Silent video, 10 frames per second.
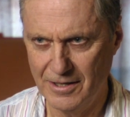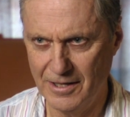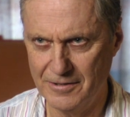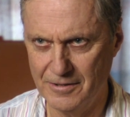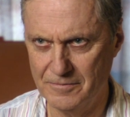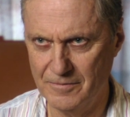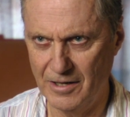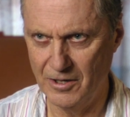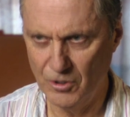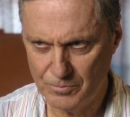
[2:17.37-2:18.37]
and
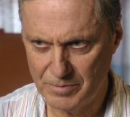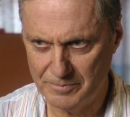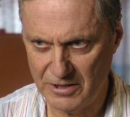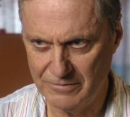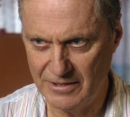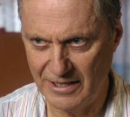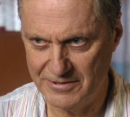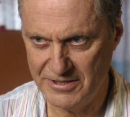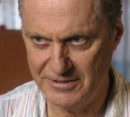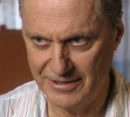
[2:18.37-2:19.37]
I hope a bit of a
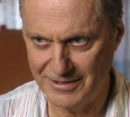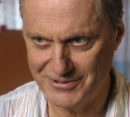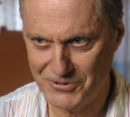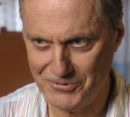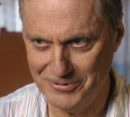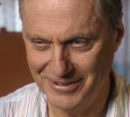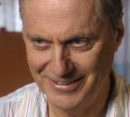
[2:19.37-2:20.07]
legend here too.